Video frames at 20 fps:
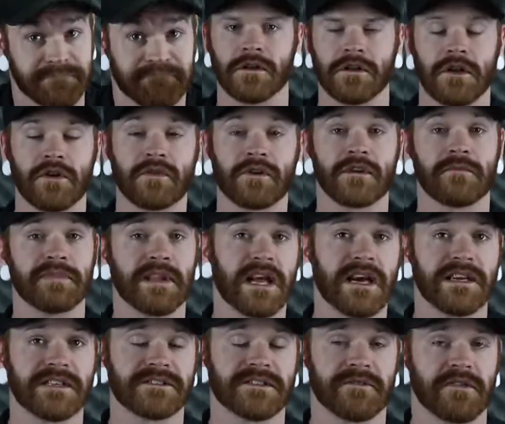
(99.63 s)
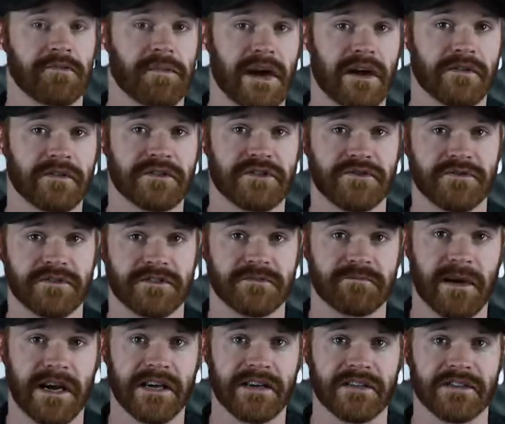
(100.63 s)
The low compliance of the power tune
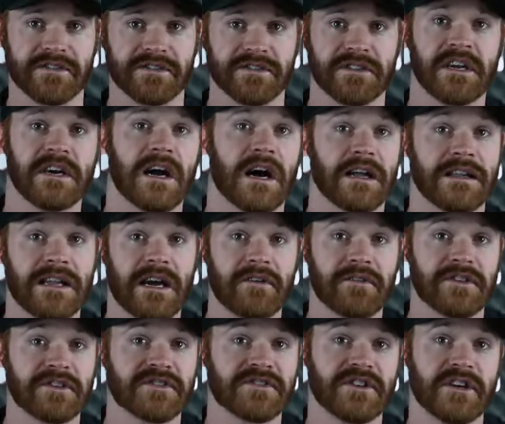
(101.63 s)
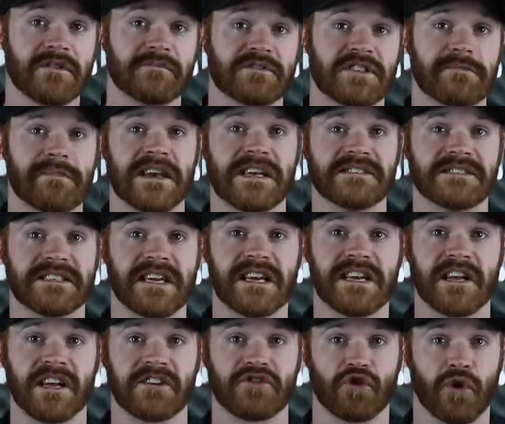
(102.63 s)
spiders allow the sub to maintain
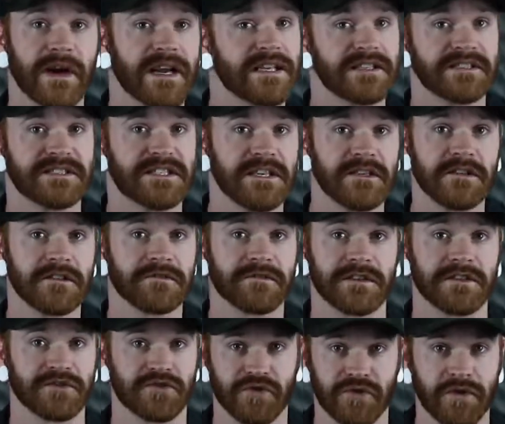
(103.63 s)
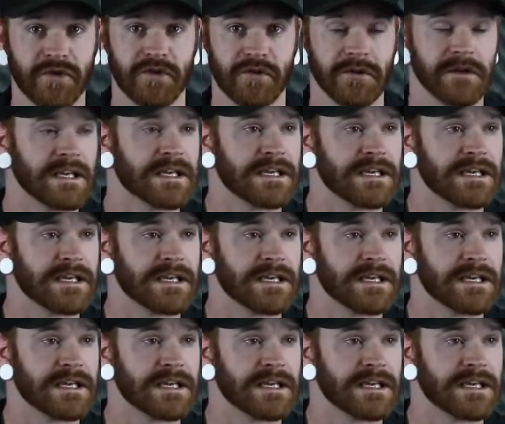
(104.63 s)
a great deal of control